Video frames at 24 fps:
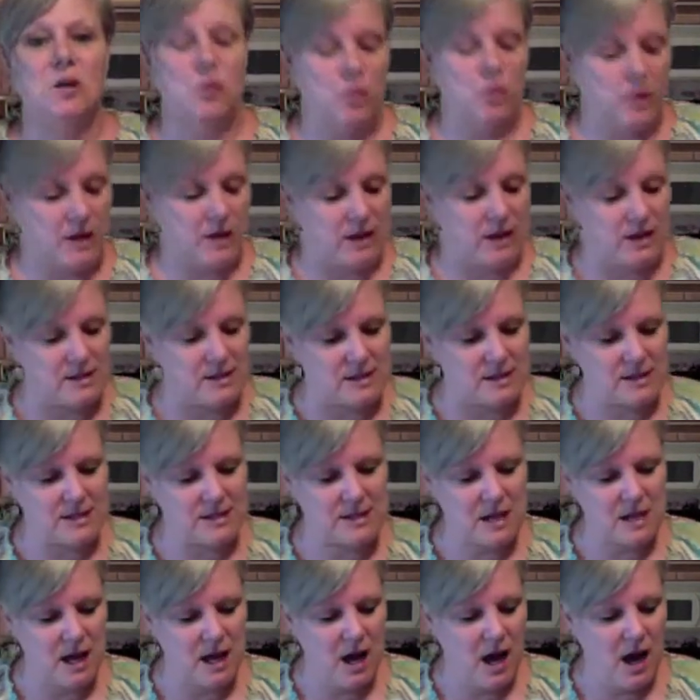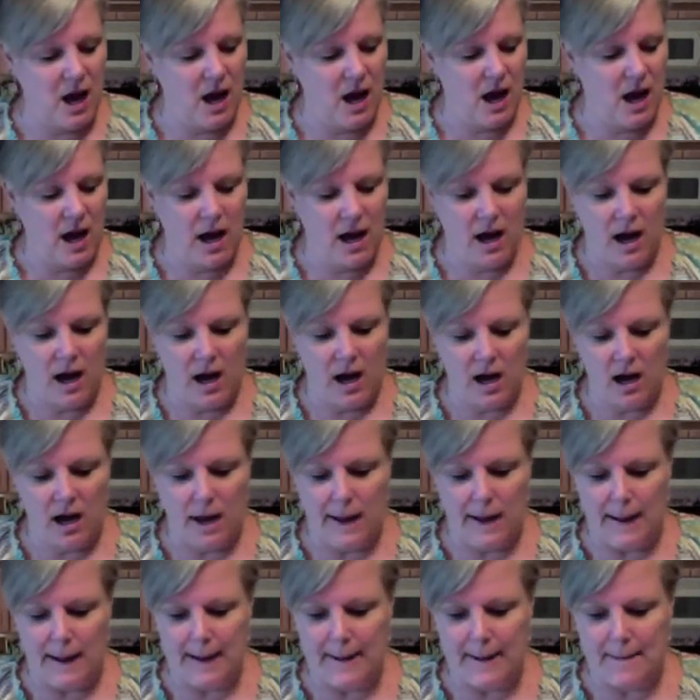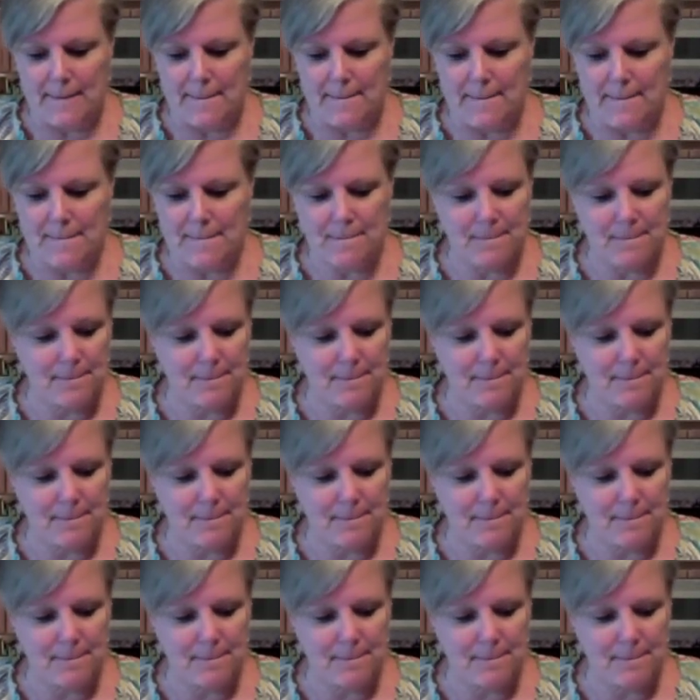what else? Um,